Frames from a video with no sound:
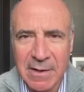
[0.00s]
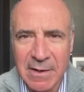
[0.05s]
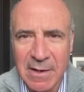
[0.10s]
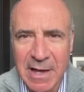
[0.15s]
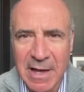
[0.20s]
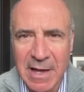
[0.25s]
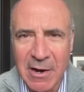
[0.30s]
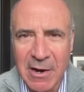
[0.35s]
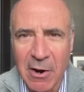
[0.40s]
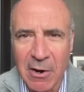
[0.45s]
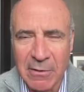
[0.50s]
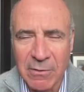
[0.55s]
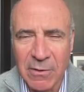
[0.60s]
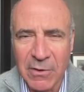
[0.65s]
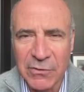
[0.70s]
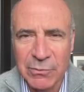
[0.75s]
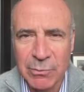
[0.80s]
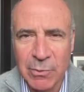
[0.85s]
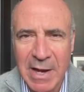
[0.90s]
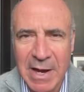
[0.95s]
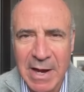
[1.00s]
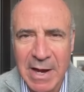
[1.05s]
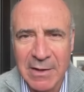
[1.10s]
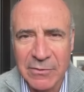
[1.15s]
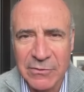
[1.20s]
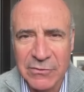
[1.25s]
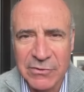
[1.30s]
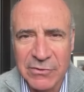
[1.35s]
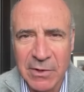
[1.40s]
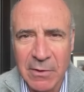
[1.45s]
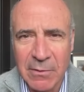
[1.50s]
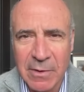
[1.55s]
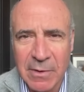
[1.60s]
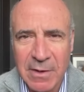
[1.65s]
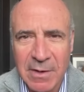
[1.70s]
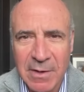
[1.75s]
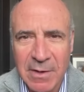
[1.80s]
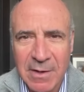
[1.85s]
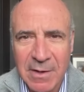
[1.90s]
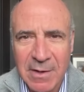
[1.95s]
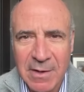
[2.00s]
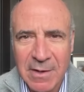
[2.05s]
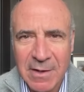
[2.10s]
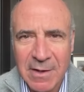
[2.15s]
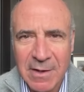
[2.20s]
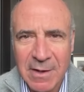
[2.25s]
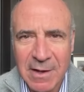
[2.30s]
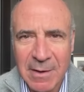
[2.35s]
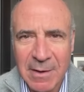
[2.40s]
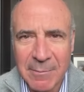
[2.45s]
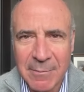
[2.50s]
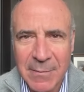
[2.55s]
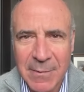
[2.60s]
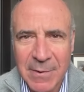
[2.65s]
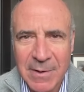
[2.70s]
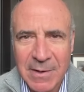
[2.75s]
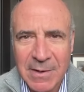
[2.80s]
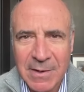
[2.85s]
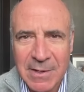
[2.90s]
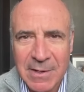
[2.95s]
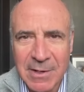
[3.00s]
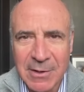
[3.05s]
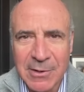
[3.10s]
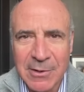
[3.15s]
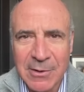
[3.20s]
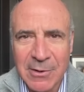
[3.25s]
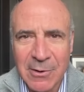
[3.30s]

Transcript: and heartless way. And so, um, you know,